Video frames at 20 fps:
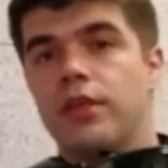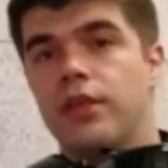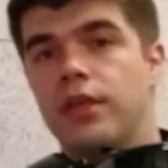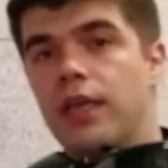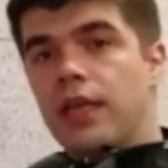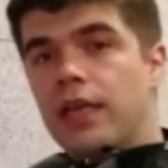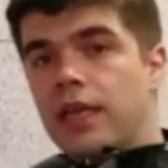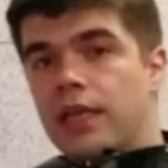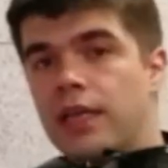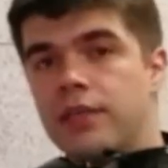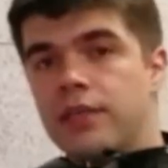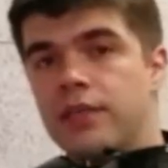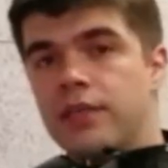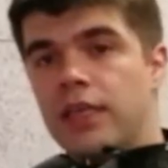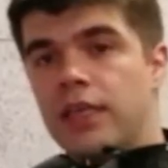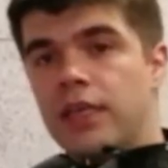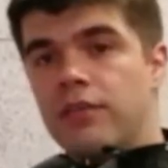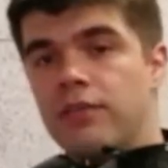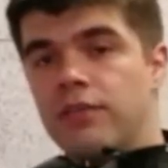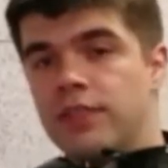and
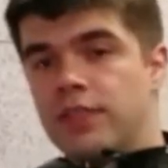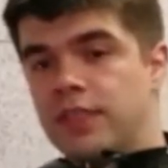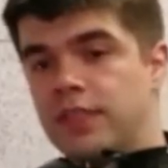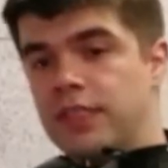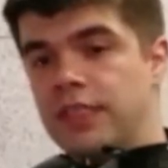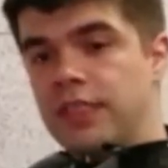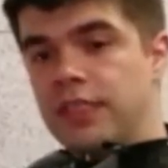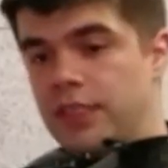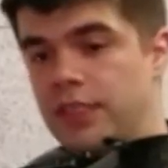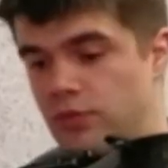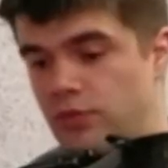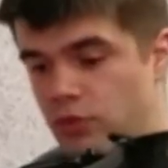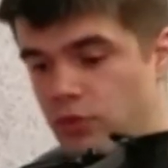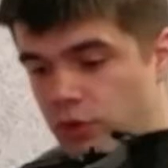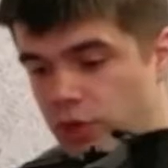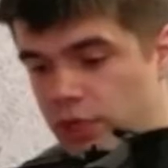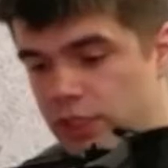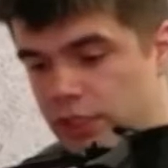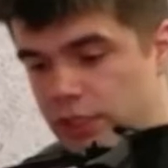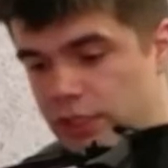have a C in the
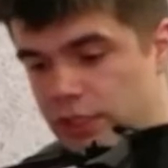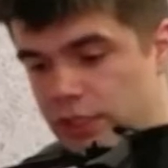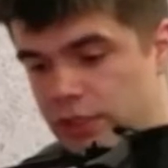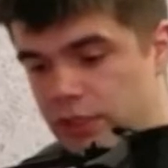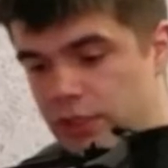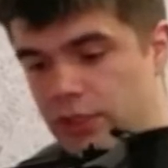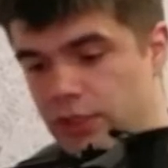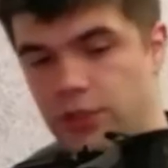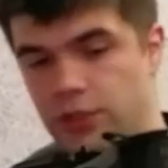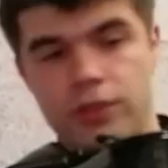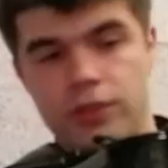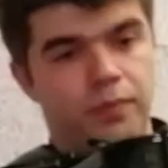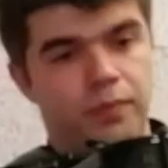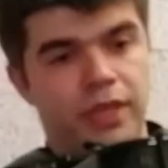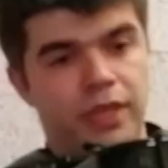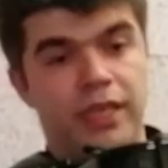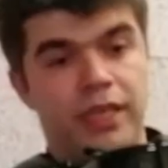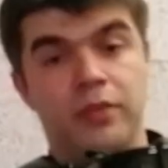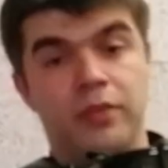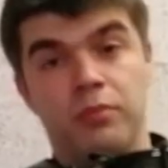right hand here, I
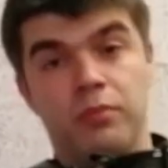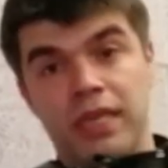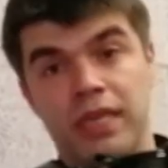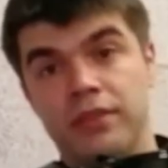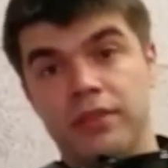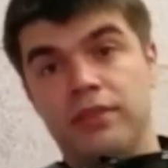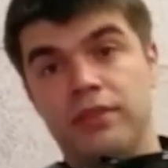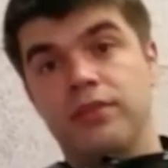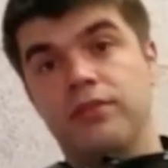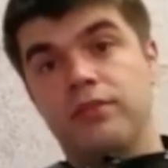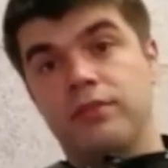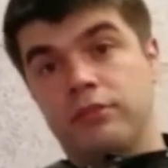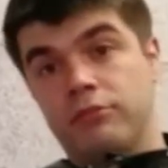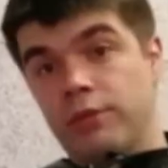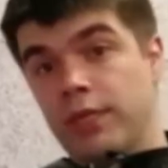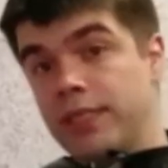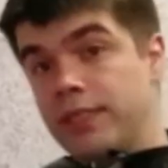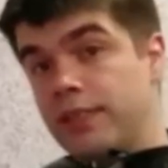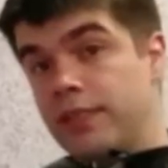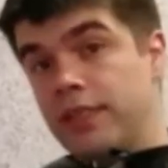can bend the
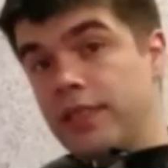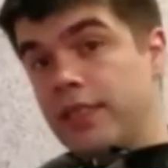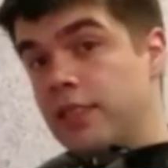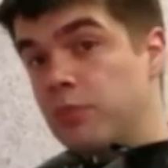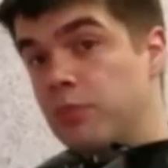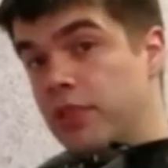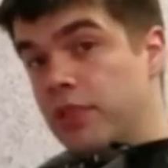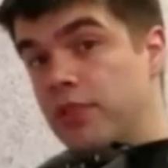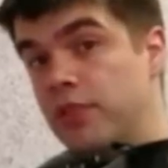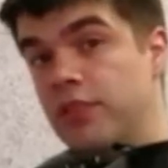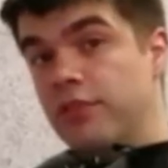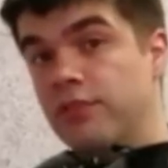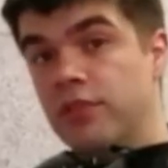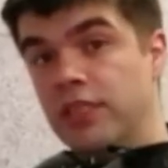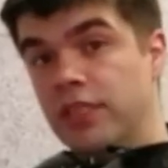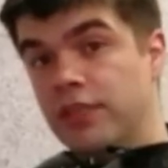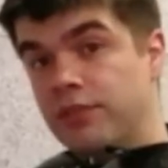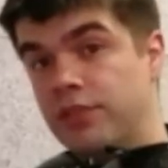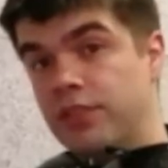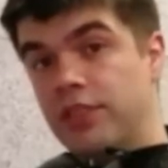right hand but leave the
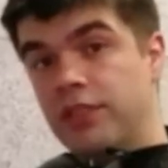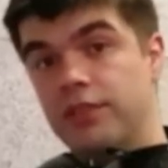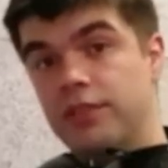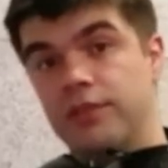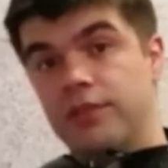left hand.